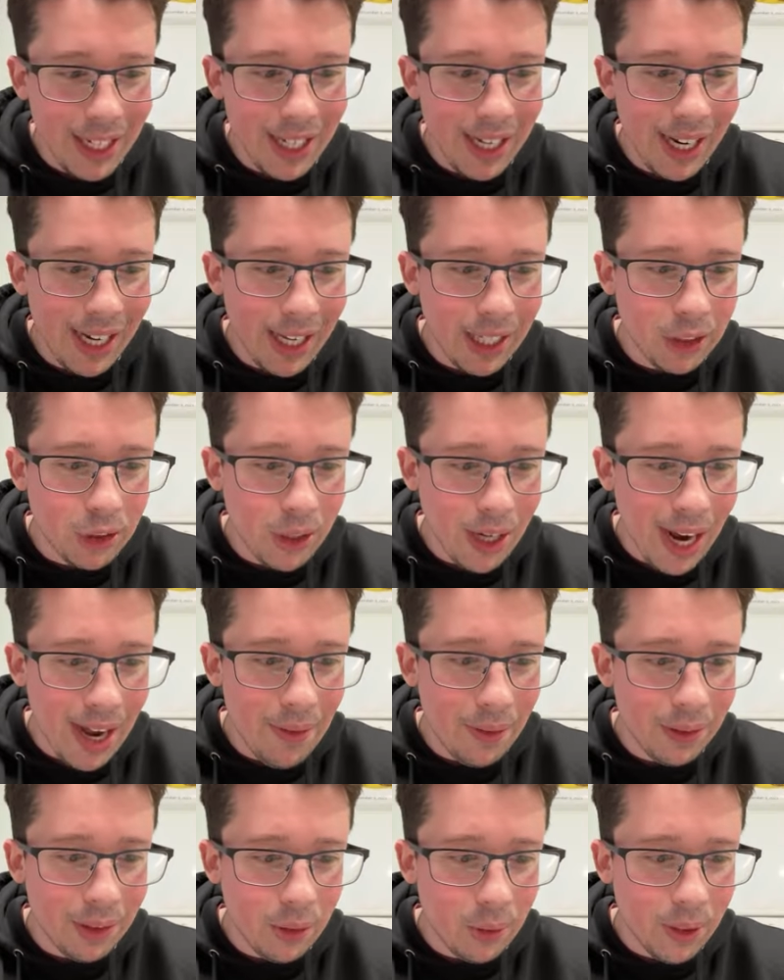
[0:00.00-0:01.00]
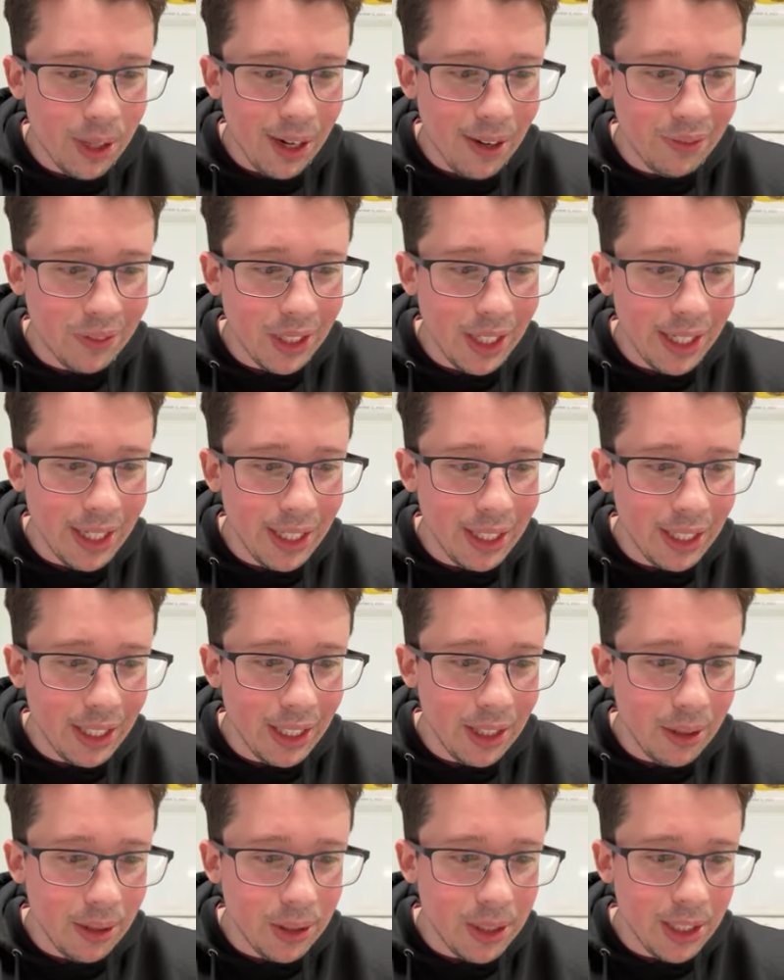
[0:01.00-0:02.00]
and I could travel to wherever I need to go